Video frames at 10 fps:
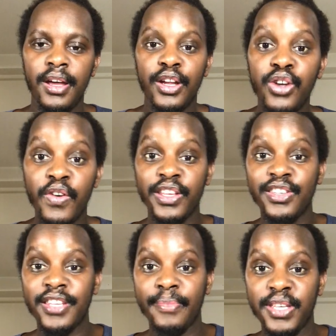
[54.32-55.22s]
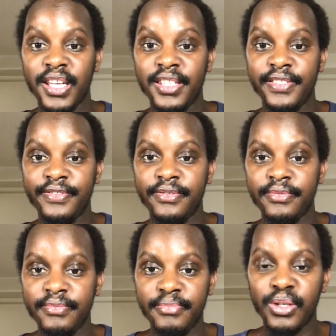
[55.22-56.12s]
knowledge is subjective
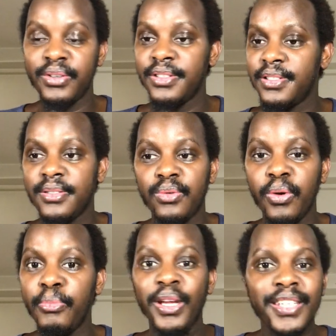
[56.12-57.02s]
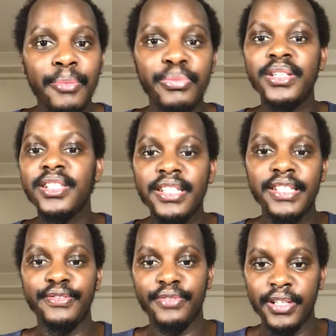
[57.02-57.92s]
because we interpret it
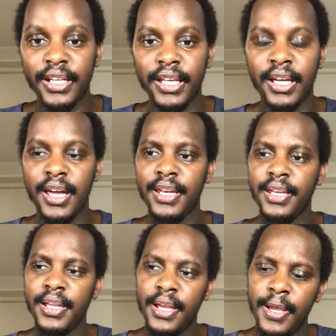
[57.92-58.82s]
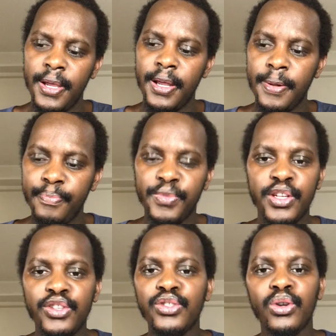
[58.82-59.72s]
differently, and
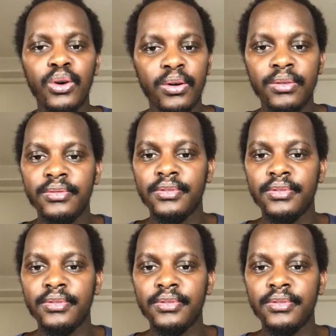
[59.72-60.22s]
there is no